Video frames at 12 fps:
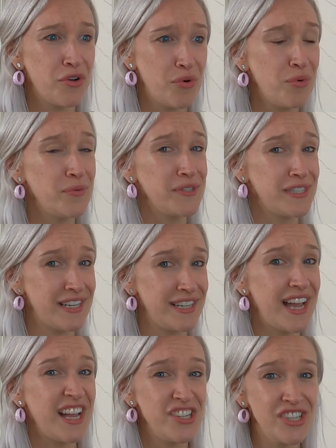caused
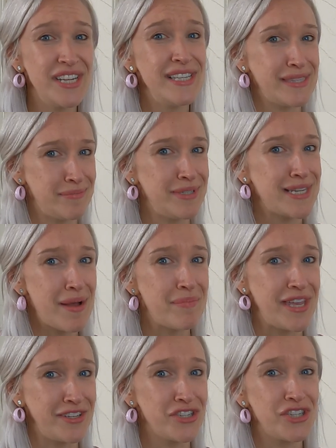actually some
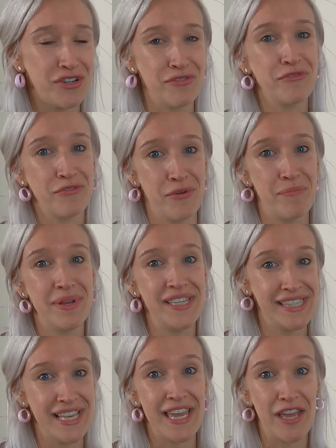damage from
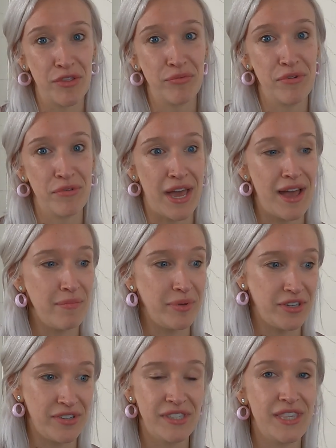singing through that,
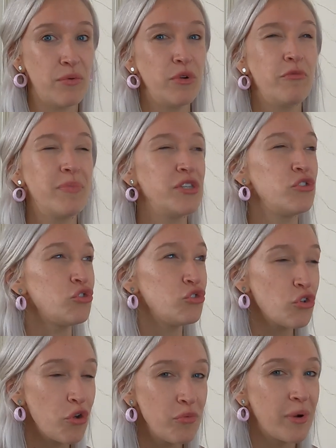because there would have been
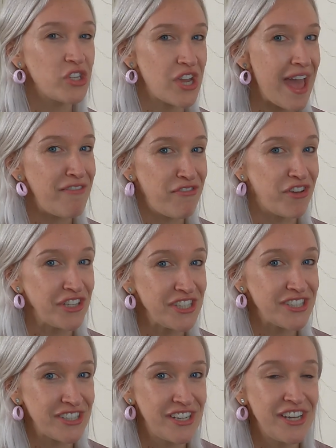so much
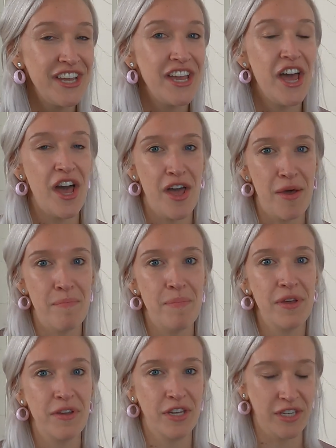effort
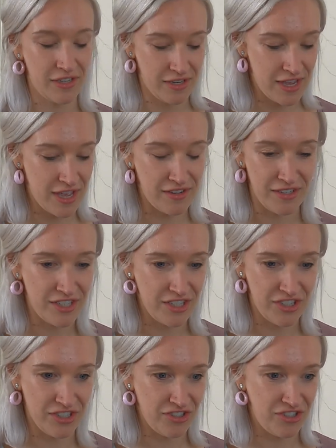and
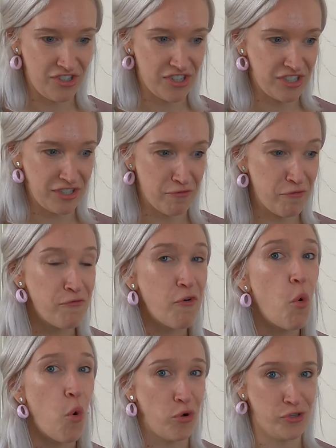just
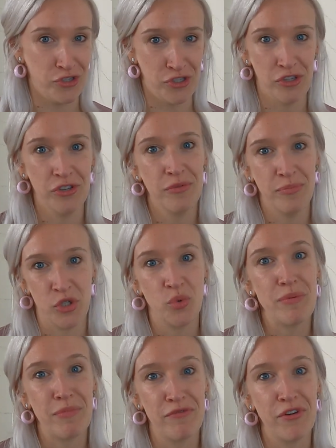force
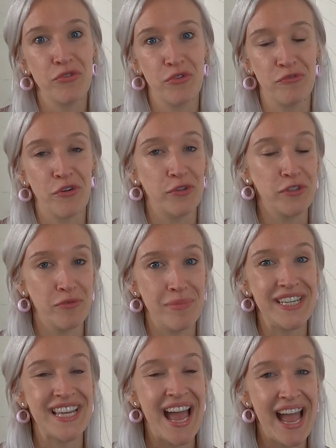between my vocal folds for
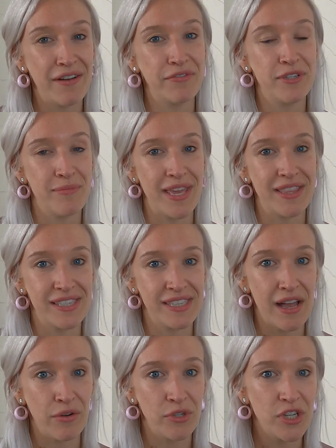me to have to make the
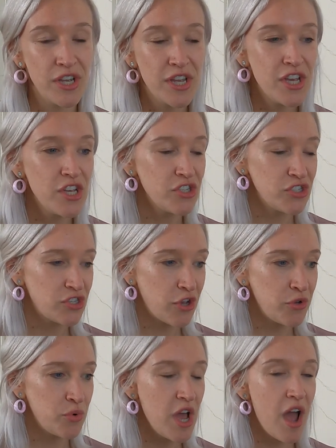sound.
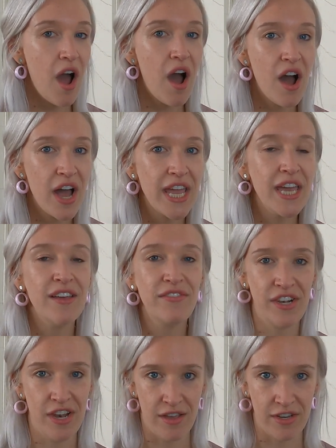So I have
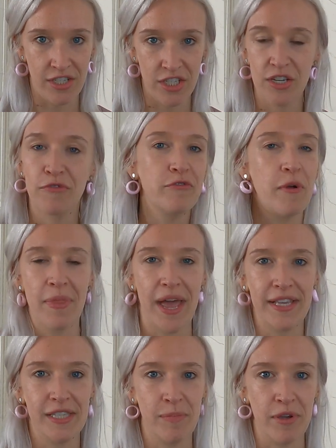learnt from that
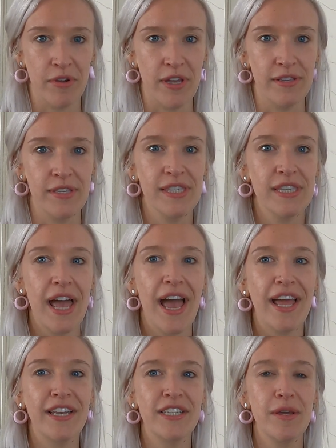experience,
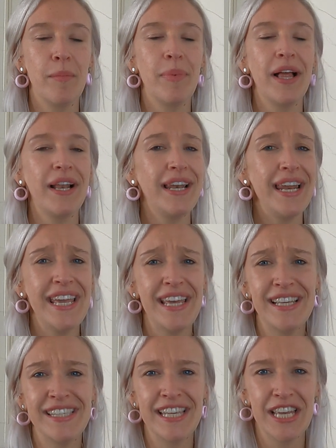and
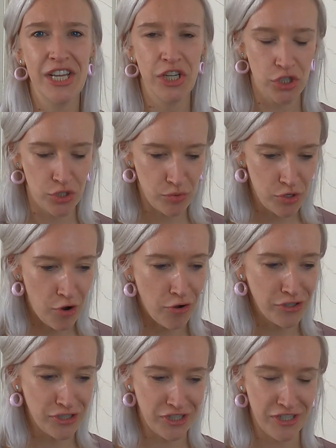please do
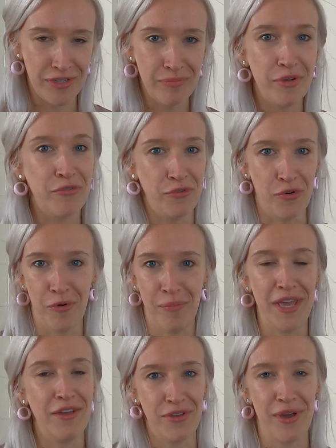not perform
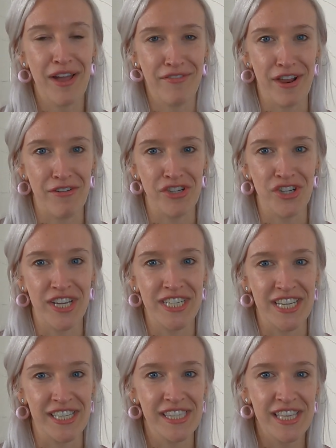if you have
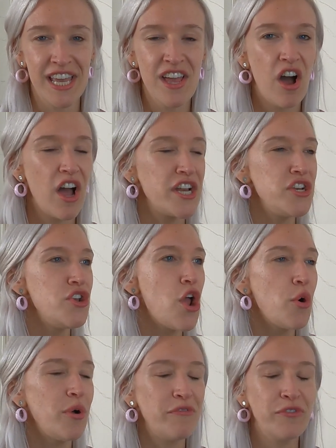laryngitis. I
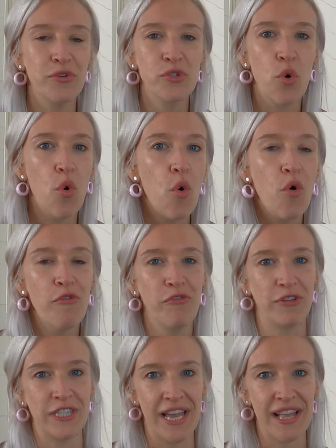know it feels
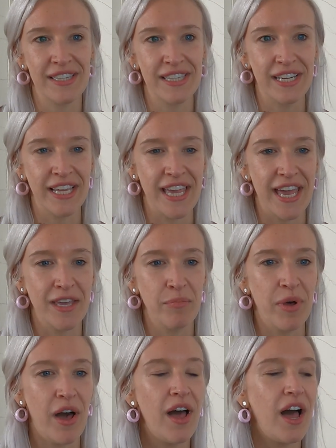awful to cancel a gig,
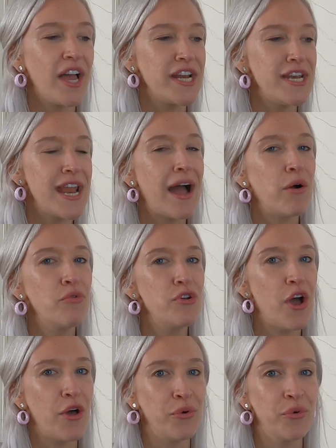but I now
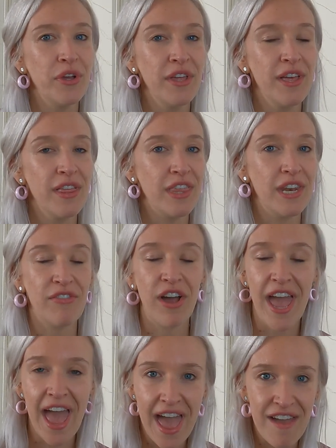know that if I
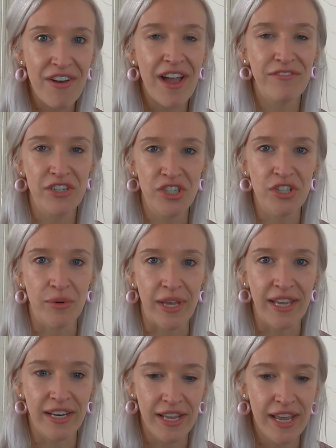ever have to do
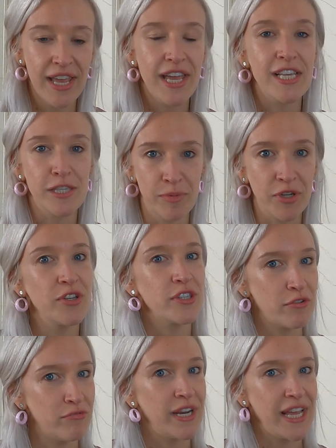it, it's because
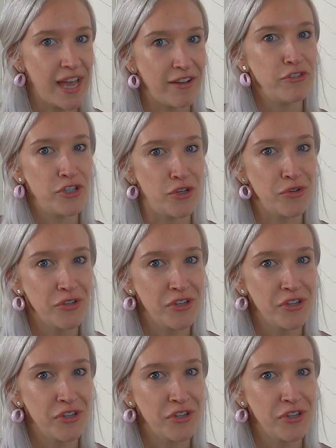I really have to.